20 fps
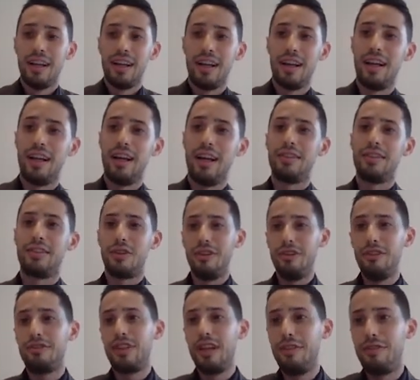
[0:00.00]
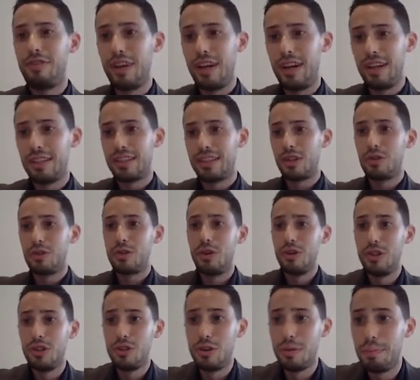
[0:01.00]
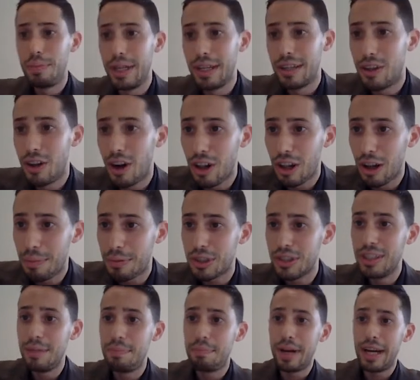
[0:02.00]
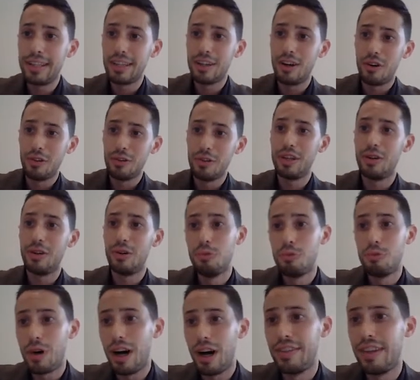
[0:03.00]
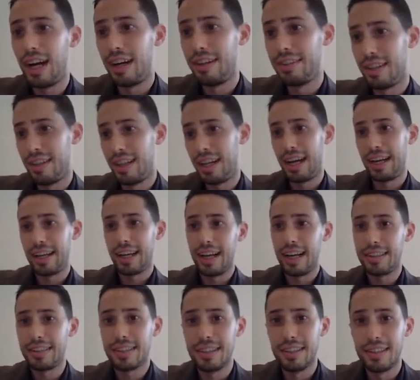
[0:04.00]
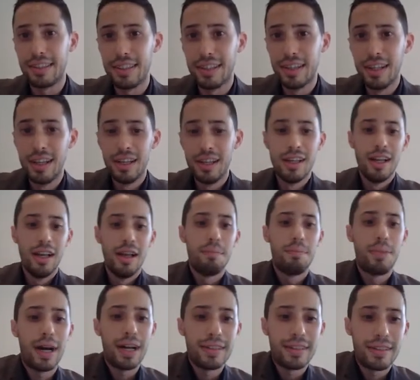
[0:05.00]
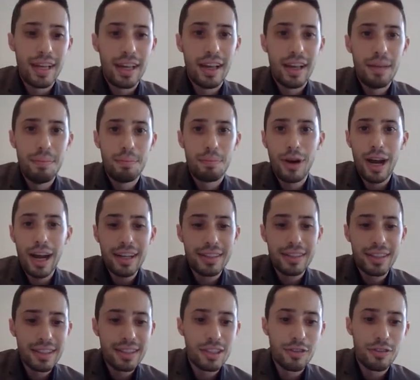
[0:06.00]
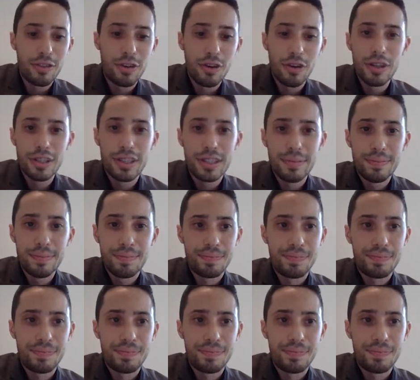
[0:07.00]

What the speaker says: derivative, so-called European call option, depending only on one underlying asset. But in practice, of course,